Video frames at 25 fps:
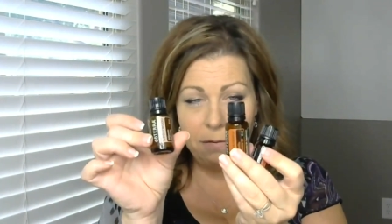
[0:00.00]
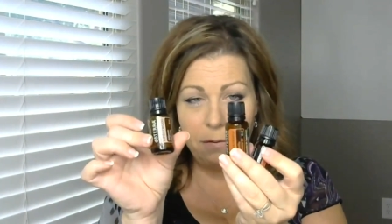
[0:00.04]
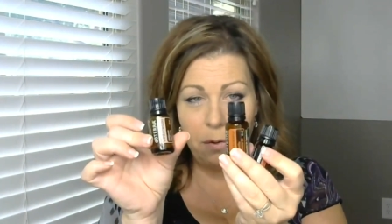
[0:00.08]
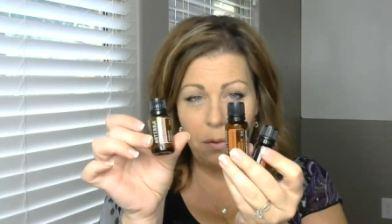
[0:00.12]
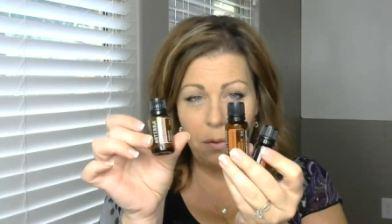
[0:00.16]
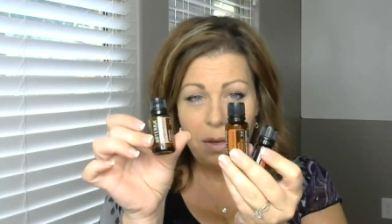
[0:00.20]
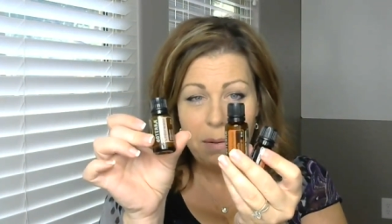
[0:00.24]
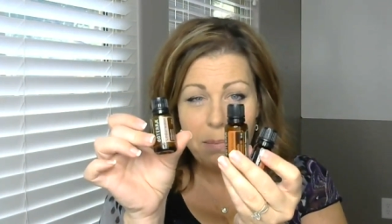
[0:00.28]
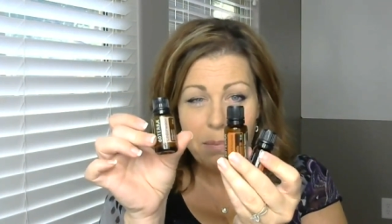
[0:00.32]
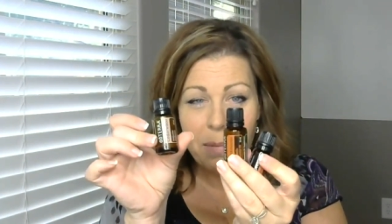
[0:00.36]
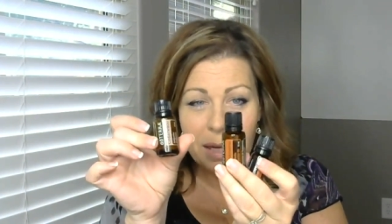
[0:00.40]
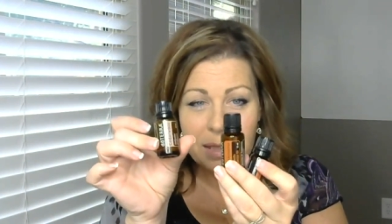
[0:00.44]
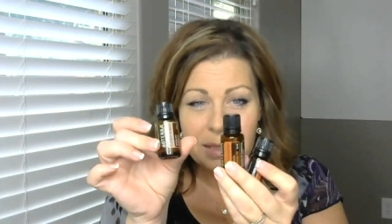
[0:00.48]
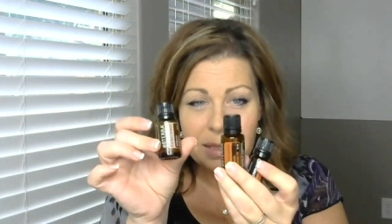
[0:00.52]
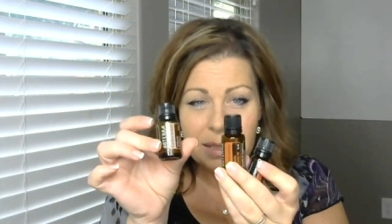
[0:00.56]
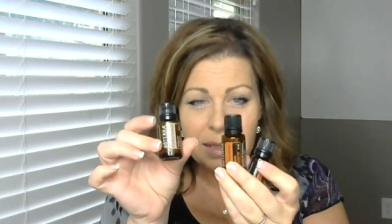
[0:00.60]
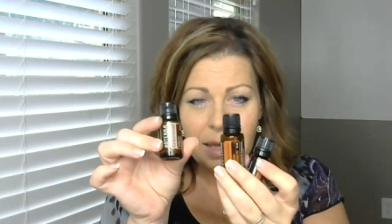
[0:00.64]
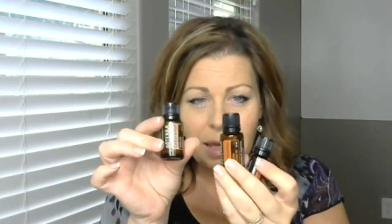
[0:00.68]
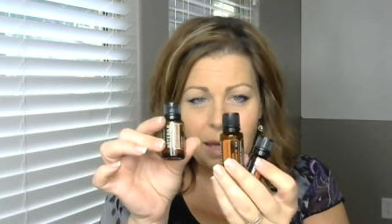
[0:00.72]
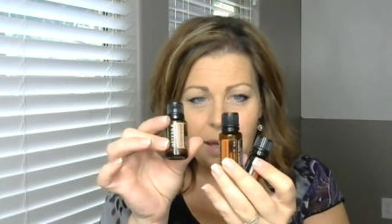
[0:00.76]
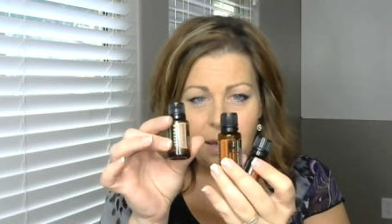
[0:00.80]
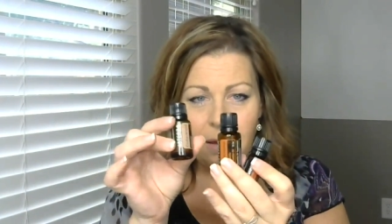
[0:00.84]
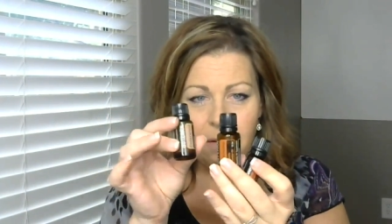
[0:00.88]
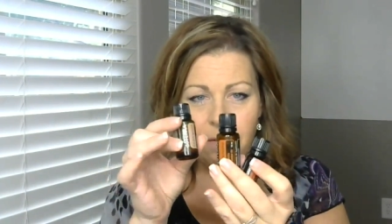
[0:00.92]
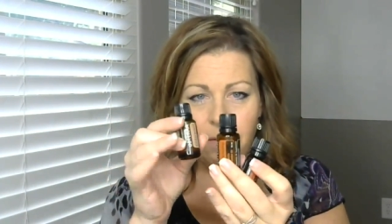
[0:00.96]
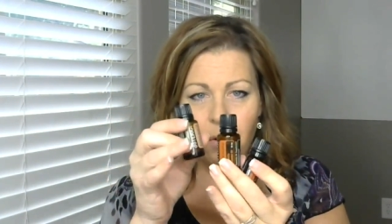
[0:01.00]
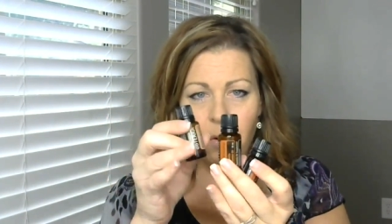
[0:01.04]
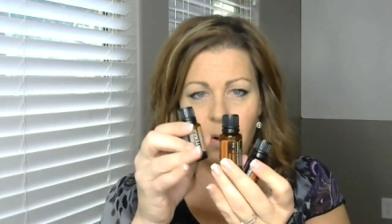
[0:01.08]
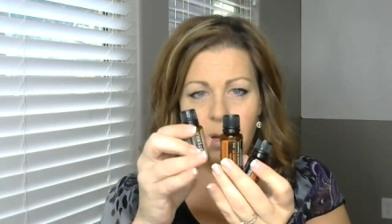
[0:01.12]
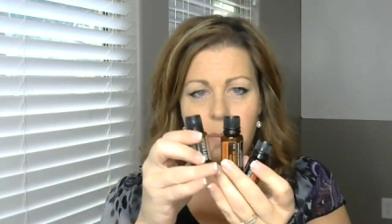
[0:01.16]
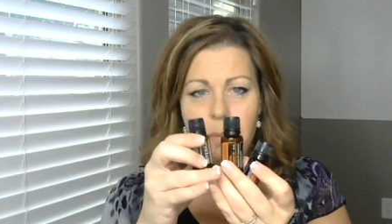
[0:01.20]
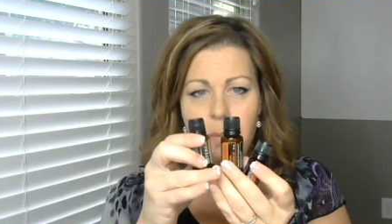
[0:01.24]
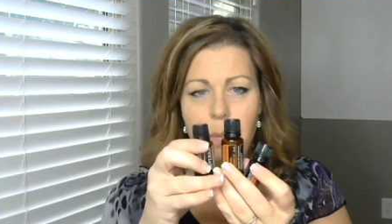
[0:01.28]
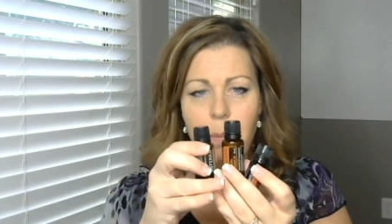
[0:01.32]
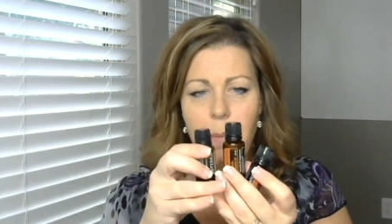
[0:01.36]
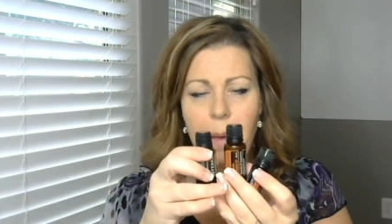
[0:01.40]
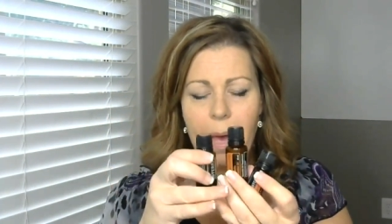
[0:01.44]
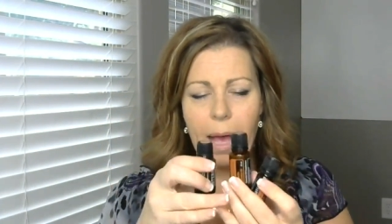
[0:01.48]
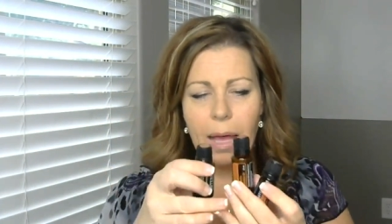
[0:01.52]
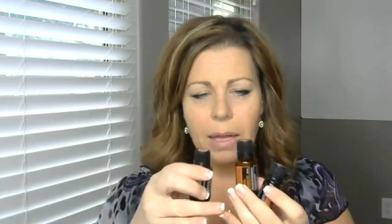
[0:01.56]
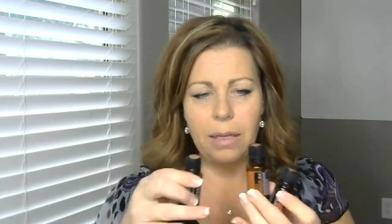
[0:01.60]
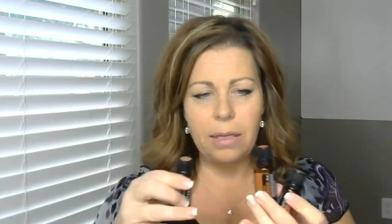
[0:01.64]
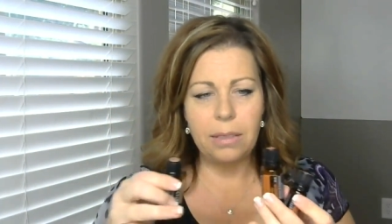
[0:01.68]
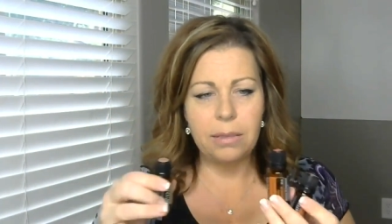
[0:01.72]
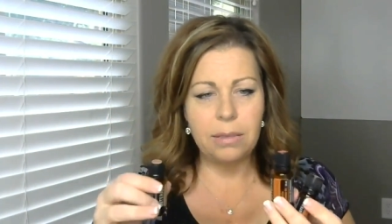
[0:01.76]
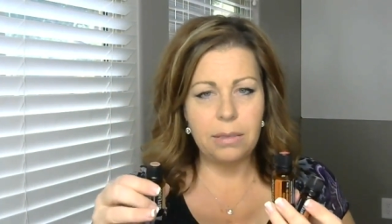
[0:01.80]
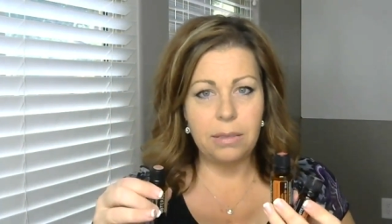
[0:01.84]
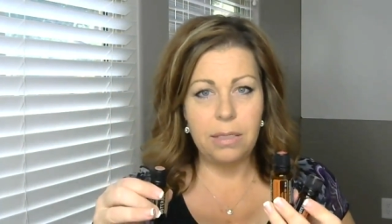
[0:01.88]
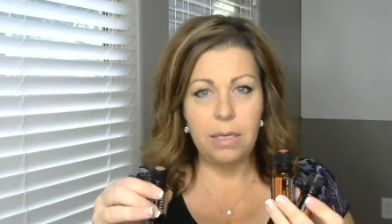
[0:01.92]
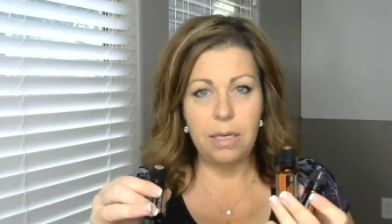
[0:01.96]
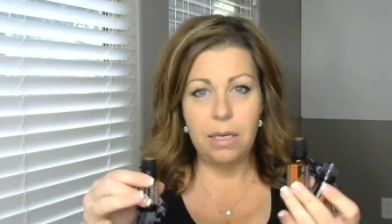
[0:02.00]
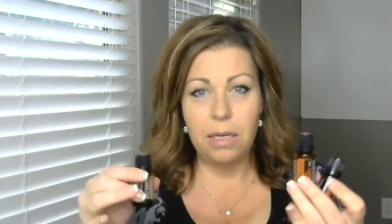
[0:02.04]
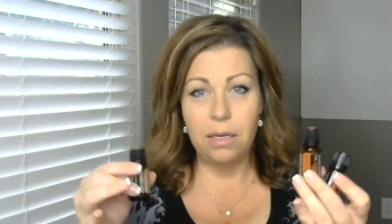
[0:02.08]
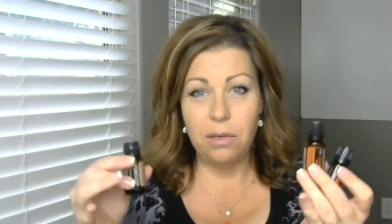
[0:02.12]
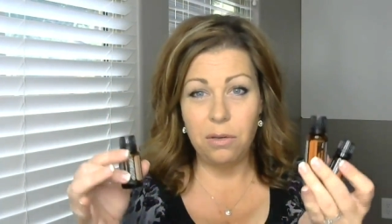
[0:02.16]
Very musky, very balancing